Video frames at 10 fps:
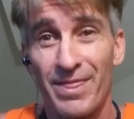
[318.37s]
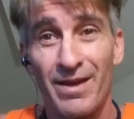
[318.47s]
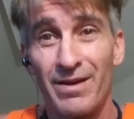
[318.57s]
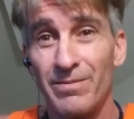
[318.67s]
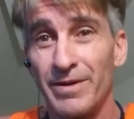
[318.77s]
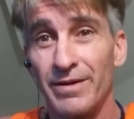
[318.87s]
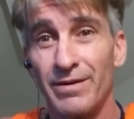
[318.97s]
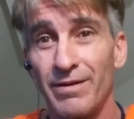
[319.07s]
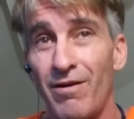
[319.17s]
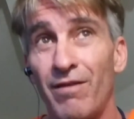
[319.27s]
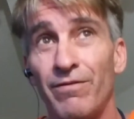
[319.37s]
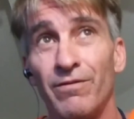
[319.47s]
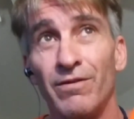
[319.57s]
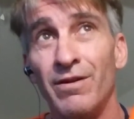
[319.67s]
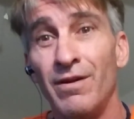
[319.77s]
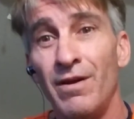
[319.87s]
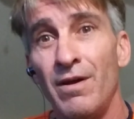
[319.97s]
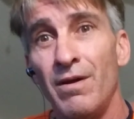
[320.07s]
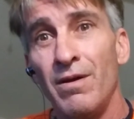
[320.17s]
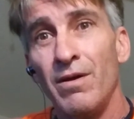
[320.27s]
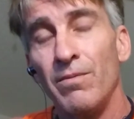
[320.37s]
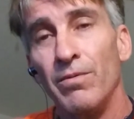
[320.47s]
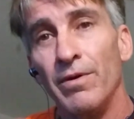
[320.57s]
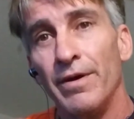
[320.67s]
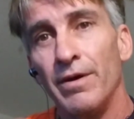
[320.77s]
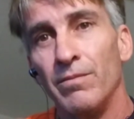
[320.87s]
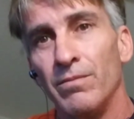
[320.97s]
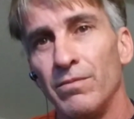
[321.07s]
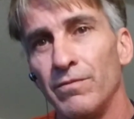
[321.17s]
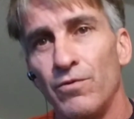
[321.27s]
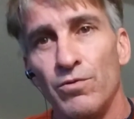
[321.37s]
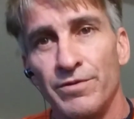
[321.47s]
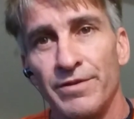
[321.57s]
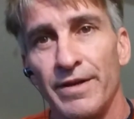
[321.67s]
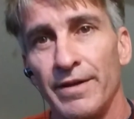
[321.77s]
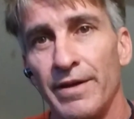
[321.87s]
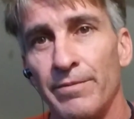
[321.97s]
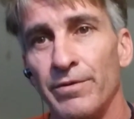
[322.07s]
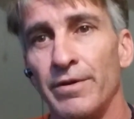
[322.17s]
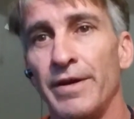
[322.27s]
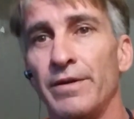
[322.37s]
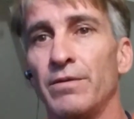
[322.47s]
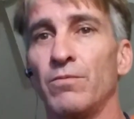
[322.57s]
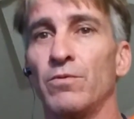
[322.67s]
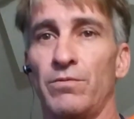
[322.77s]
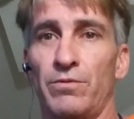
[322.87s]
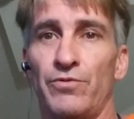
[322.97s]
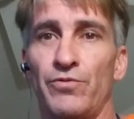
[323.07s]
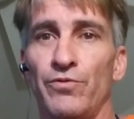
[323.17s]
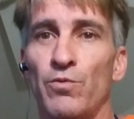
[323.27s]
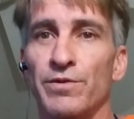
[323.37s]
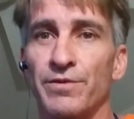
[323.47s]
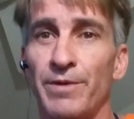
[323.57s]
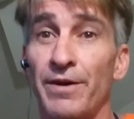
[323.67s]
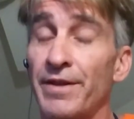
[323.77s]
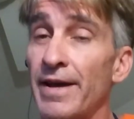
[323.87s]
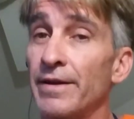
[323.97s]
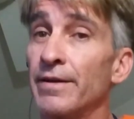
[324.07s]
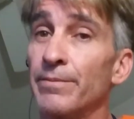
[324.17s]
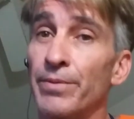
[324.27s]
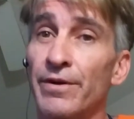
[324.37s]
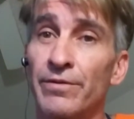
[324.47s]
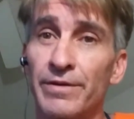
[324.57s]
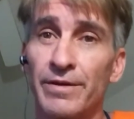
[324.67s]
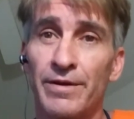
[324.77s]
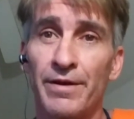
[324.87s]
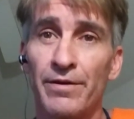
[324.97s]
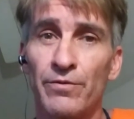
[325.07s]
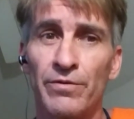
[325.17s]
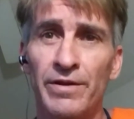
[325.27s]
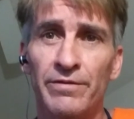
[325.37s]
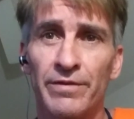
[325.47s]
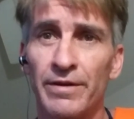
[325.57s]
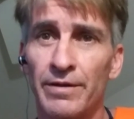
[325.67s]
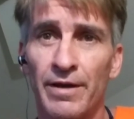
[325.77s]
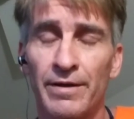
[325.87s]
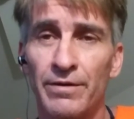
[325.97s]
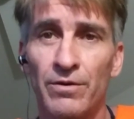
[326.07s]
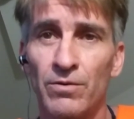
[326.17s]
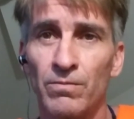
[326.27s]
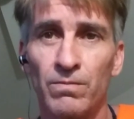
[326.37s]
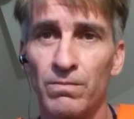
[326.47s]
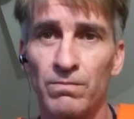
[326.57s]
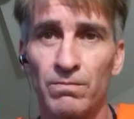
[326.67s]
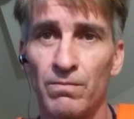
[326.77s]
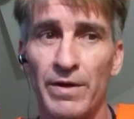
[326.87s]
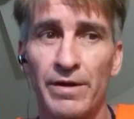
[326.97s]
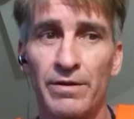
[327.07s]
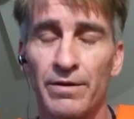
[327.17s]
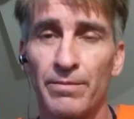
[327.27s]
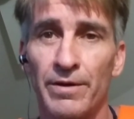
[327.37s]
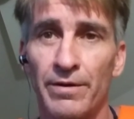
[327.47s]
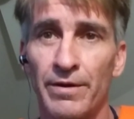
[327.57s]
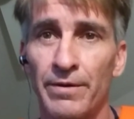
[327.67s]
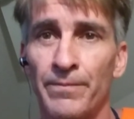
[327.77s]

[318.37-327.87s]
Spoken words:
I mean, awful. But of course, that came to light what the truth was about that, and apparently Keanu Reeves, I didn't know anything about him.